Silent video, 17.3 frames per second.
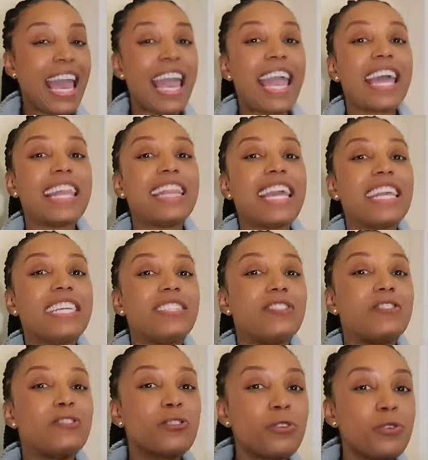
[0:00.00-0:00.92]
and they
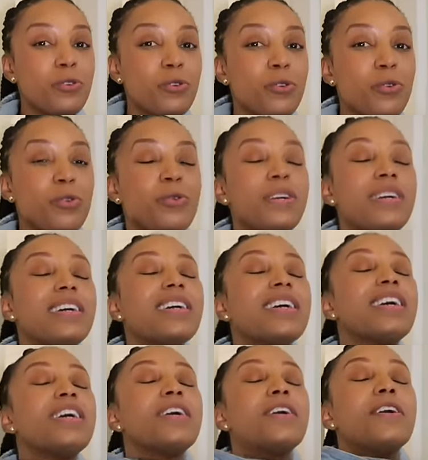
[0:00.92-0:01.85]
do
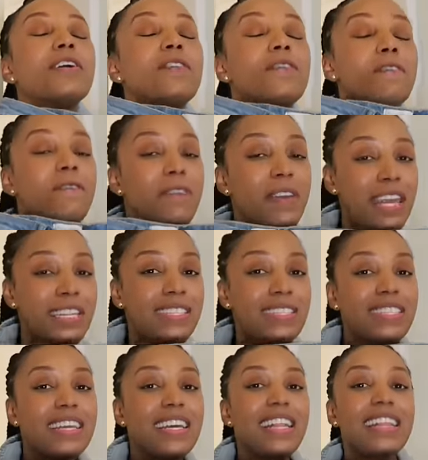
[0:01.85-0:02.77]

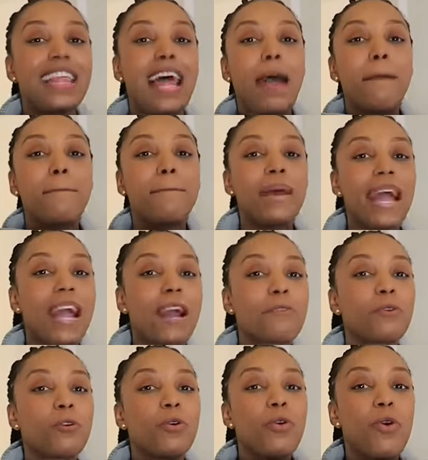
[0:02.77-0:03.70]
fit that
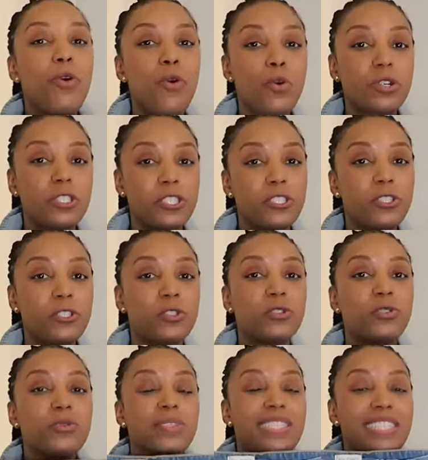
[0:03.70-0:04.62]
barrel
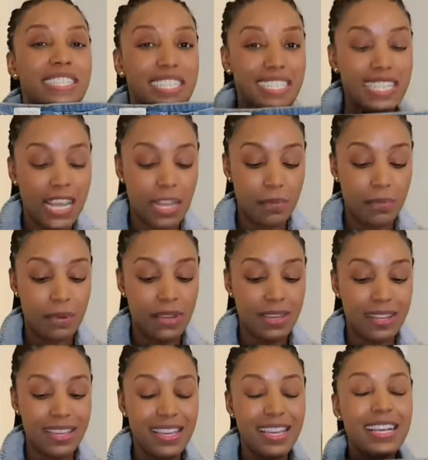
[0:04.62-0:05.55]
horseshoe shape.
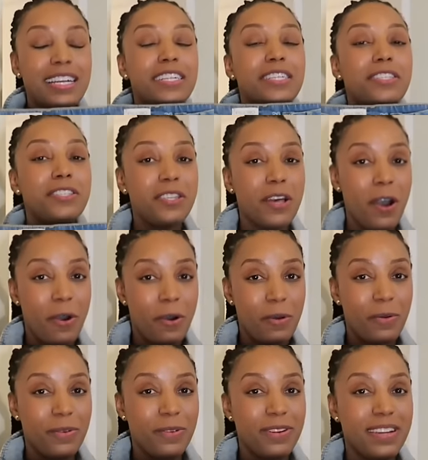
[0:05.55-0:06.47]

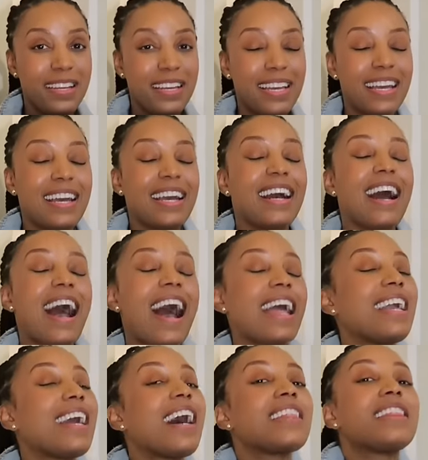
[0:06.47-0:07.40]
So
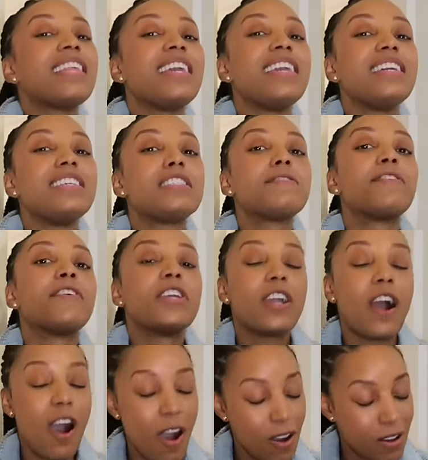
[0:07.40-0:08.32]
I got these for
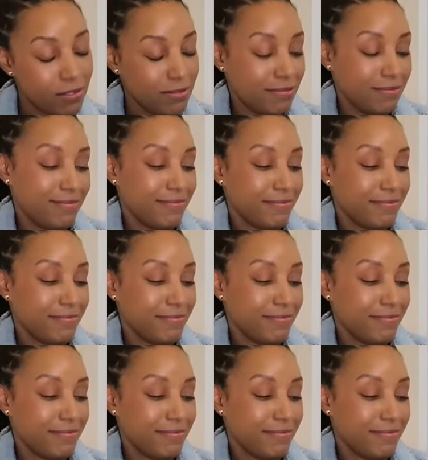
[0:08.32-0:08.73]
y'all.